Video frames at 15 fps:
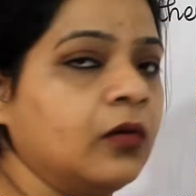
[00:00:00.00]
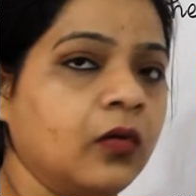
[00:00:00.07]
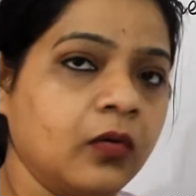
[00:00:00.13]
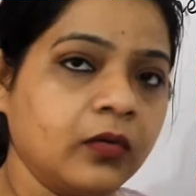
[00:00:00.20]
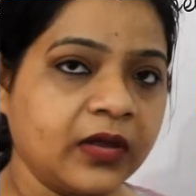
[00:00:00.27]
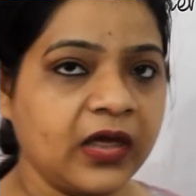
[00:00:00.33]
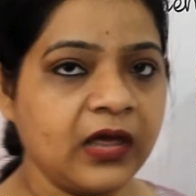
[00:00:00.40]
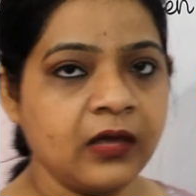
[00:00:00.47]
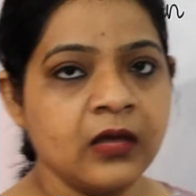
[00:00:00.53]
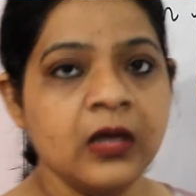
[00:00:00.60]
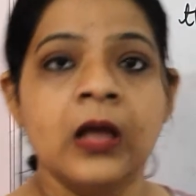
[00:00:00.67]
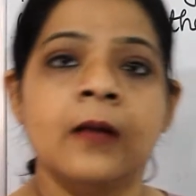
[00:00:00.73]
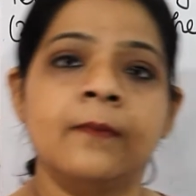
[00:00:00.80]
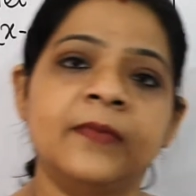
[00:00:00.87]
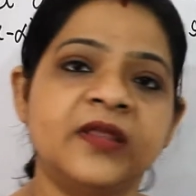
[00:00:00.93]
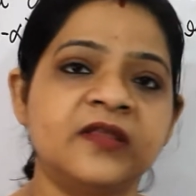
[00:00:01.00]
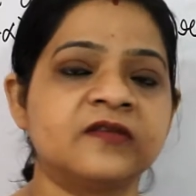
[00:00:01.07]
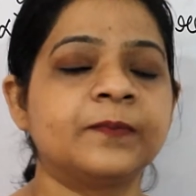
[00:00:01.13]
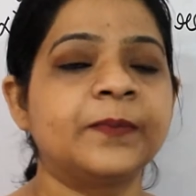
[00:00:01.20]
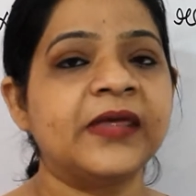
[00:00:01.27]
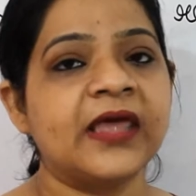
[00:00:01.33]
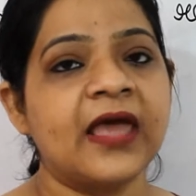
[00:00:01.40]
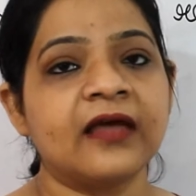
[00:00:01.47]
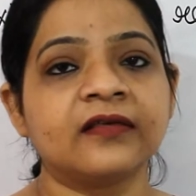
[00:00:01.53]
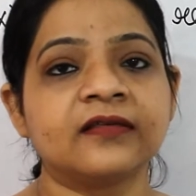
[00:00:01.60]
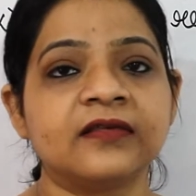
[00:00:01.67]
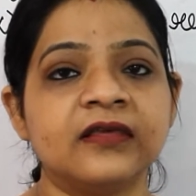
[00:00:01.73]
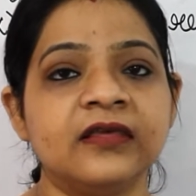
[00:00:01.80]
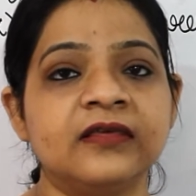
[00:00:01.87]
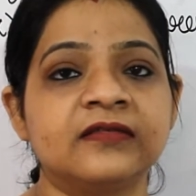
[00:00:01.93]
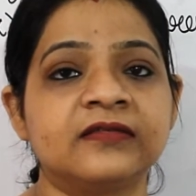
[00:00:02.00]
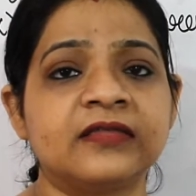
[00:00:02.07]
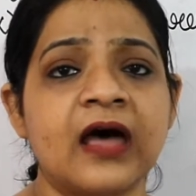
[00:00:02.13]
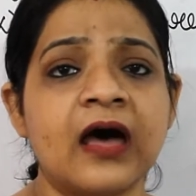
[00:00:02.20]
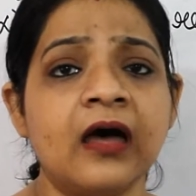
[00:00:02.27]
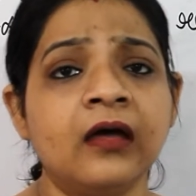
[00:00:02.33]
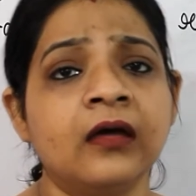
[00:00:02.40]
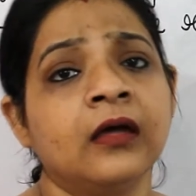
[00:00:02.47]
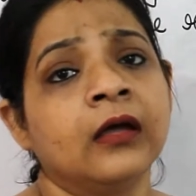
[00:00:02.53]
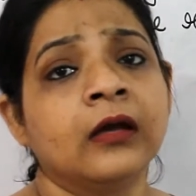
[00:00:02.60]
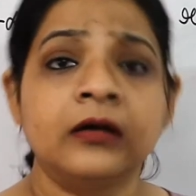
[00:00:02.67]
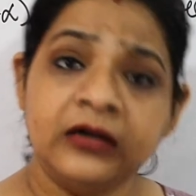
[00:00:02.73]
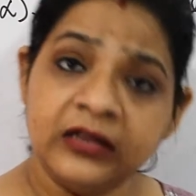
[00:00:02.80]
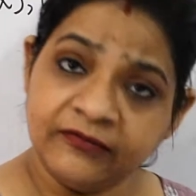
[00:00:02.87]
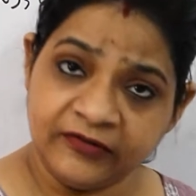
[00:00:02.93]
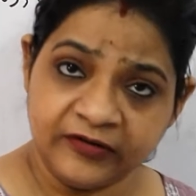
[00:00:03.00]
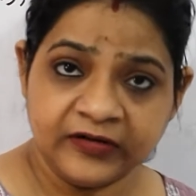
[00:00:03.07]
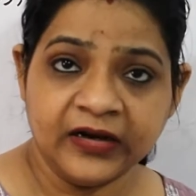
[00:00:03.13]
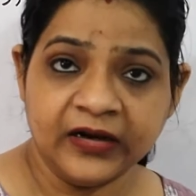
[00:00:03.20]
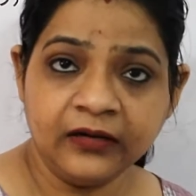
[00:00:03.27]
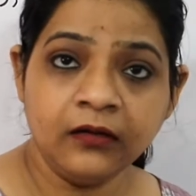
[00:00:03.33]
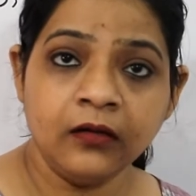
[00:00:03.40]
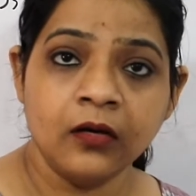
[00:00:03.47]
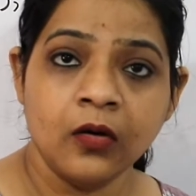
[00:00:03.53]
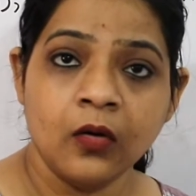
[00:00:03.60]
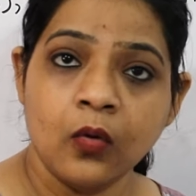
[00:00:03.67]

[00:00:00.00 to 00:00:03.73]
Okay, means Px is the dividend.